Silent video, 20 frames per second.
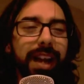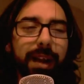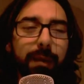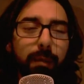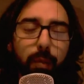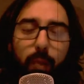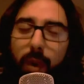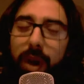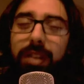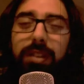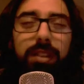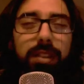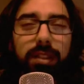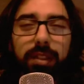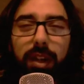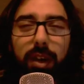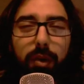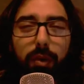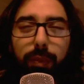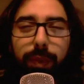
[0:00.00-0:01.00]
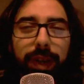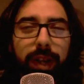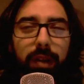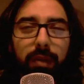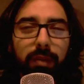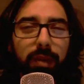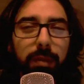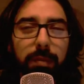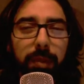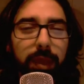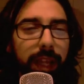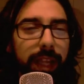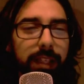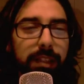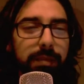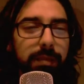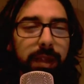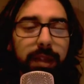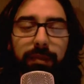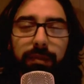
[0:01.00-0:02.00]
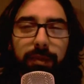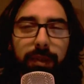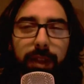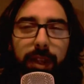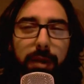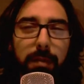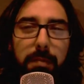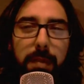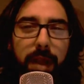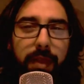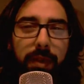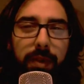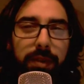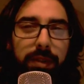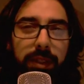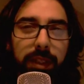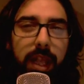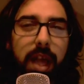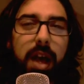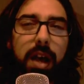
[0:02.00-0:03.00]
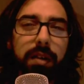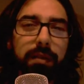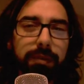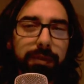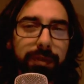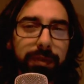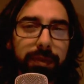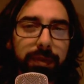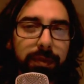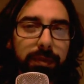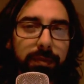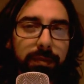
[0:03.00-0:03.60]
wasn't a real replacement for their mother's love.